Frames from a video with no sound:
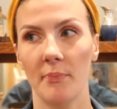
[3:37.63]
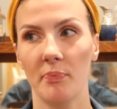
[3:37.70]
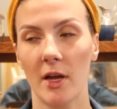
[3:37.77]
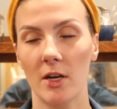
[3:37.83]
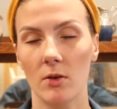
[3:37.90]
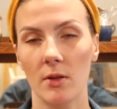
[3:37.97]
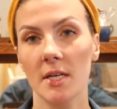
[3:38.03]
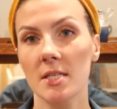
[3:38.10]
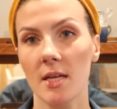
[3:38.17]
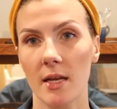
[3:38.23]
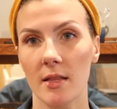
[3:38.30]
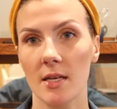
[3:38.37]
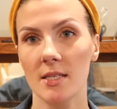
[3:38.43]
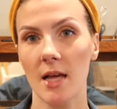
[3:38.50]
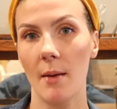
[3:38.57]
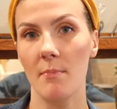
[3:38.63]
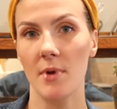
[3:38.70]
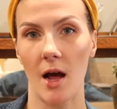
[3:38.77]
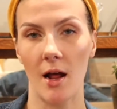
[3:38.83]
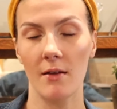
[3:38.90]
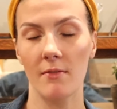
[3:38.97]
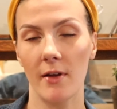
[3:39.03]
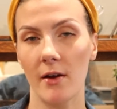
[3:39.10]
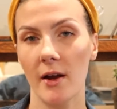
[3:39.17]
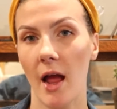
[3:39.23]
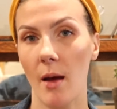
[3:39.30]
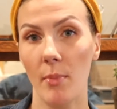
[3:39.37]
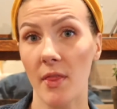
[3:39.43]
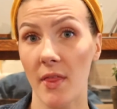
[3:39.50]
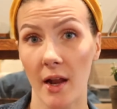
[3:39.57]
I don't like saying this, I'm not a very
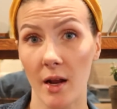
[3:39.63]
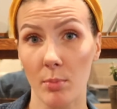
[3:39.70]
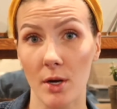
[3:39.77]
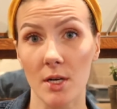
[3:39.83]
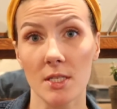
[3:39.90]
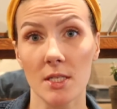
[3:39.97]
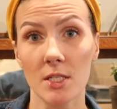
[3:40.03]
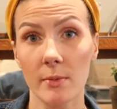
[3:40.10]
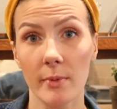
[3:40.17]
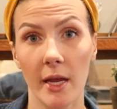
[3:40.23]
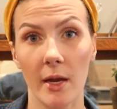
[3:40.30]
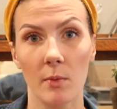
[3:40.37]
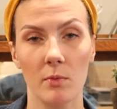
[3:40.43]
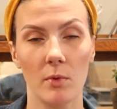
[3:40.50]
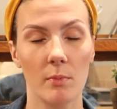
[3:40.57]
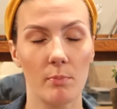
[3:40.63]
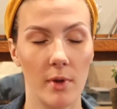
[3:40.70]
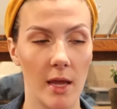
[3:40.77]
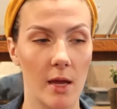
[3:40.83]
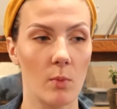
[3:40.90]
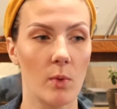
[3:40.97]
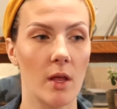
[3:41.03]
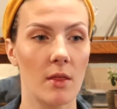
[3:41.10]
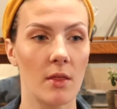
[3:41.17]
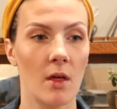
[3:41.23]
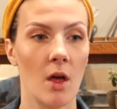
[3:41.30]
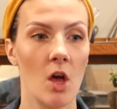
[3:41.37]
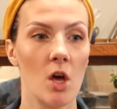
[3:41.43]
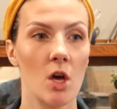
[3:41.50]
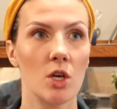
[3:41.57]
empathetic person to be, begin with.
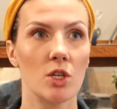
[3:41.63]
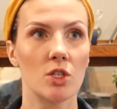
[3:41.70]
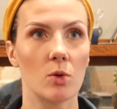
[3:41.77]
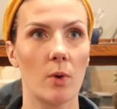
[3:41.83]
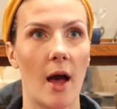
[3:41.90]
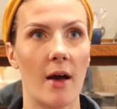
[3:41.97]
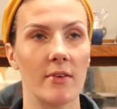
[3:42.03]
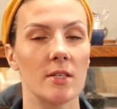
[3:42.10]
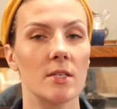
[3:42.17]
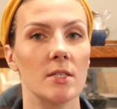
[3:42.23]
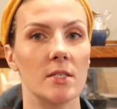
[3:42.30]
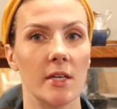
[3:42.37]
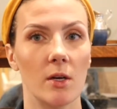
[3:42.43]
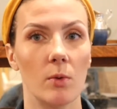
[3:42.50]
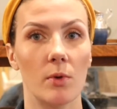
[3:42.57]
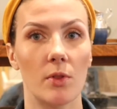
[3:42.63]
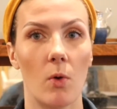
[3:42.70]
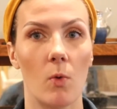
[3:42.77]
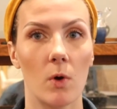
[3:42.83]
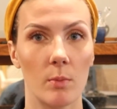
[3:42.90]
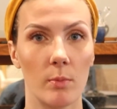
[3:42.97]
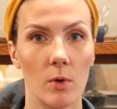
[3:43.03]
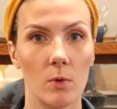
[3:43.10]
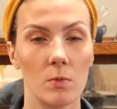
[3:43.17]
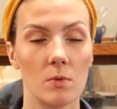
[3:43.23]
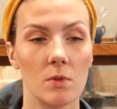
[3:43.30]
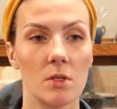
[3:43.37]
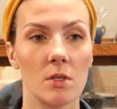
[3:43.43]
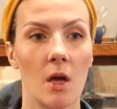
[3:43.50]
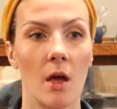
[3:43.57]
So having to deal with
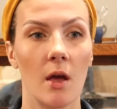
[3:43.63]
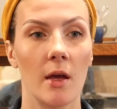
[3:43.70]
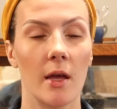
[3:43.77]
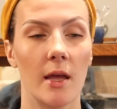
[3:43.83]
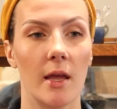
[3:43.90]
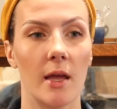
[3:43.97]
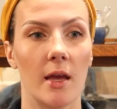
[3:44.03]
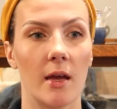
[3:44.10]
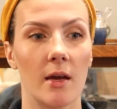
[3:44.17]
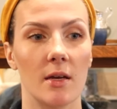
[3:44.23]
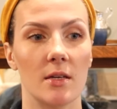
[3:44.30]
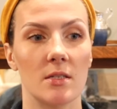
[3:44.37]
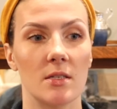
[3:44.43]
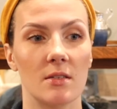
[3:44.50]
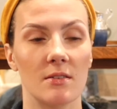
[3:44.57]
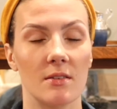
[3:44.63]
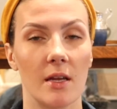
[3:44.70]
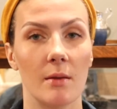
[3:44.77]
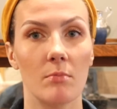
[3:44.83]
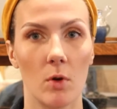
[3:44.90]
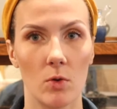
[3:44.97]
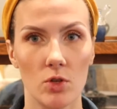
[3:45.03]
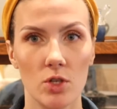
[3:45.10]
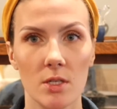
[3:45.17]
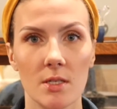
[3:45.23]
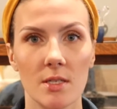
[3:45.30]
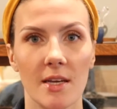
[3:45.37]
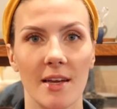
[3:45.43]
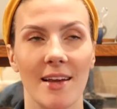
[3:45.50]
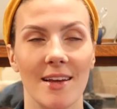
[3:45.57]
hormones and
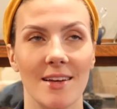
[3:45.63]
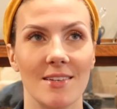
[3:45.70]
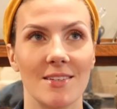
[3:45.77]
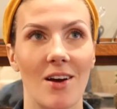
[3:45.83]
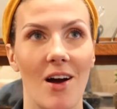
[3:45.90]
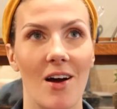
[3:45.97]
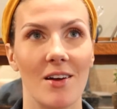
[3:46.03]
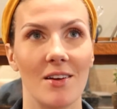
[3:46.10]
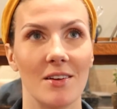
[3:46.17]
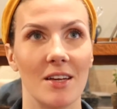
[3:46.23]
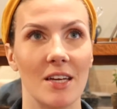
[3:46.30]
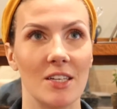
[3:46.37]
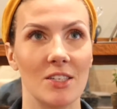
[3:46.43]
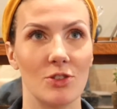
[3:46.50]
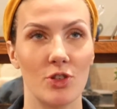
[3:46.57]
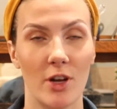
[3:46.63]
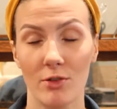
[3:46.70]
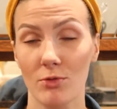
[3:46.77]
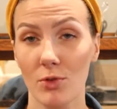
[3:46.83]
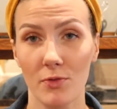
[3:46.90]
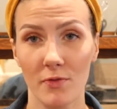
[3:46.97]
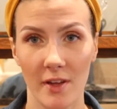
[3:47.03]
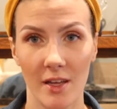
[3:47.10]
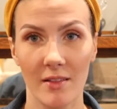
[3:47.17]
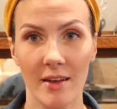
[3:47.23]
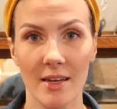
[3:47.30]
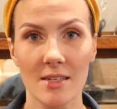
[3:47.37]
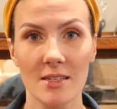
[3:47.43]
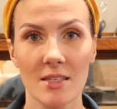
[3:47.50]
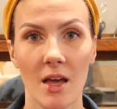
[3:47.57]
emotions and general
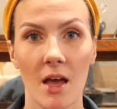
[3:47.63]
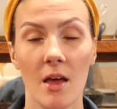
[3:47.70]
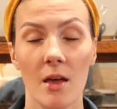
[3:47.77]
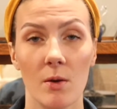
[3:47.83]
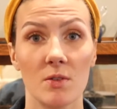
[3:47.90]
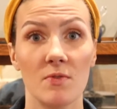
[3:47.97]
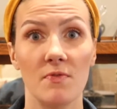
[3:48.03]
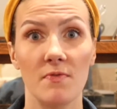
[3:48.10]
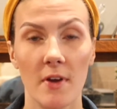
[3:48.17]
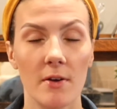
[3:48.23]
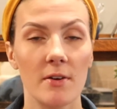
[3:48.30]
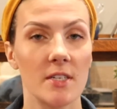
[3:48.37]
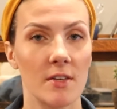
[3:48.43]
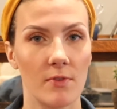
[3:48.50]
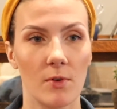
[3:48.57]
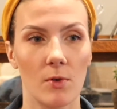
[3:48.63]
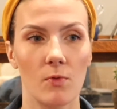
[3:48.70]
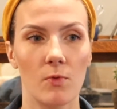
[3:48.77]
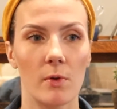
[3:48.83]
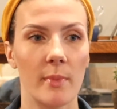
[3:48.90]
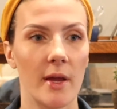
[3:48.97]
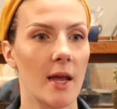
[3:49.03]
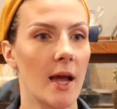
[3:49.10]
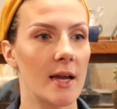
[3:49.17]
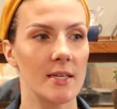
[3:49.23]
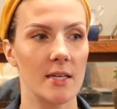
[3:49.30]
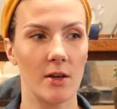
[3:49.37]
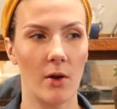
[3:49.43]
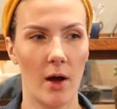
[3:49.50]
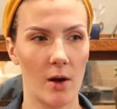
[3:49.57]
feelings, it was very difficult for me. I
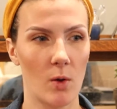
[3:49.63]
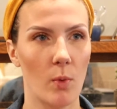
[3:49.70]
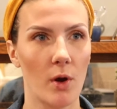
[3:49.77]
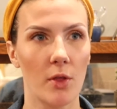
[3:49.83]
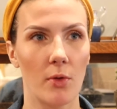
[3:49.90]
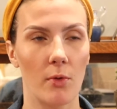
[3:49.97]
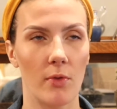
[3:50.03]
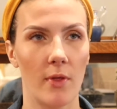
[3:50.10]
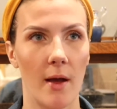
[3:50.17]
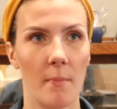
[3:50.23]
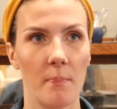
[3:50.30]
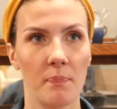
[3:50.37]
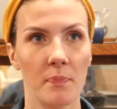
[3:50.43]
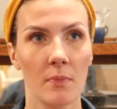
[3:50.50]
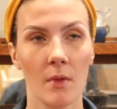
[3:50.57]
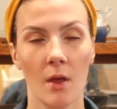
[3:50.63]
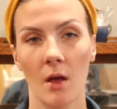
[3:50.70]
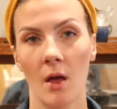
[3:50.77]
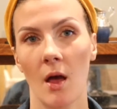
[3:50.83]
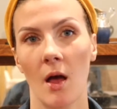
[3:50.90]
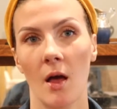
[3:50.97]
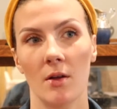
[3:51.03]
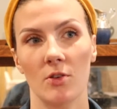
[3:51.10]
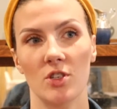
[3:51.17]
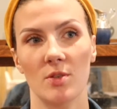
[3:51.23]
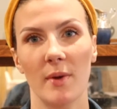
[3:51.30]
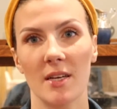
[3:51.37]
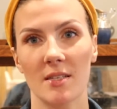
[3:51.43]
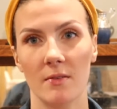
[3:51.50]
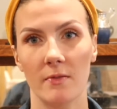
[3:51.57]
didn't know how to work through them just
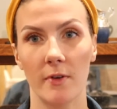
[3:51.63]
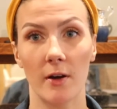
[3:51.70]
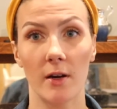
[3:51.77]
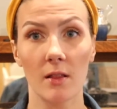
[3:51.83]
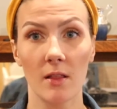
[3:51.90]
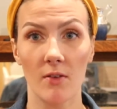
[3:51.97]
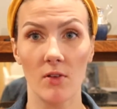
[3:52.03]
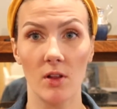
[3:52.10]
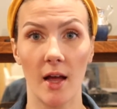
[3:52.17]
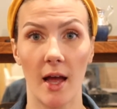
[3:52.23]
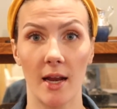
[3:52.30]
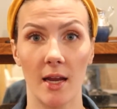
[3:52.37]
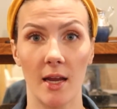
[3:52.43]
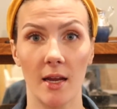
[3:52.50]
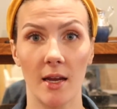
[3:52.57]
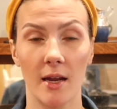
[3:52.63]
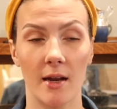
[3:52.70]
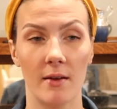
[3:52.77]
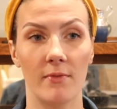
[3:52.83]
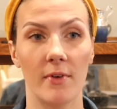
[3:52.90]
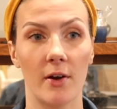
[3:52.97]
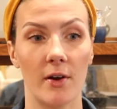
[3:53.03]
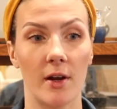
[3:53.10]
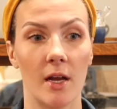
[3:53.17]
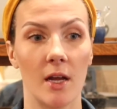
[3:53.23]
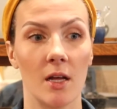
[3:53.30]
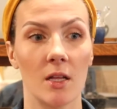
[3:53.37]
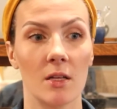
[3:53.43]
because I'm very level-headed and I'm very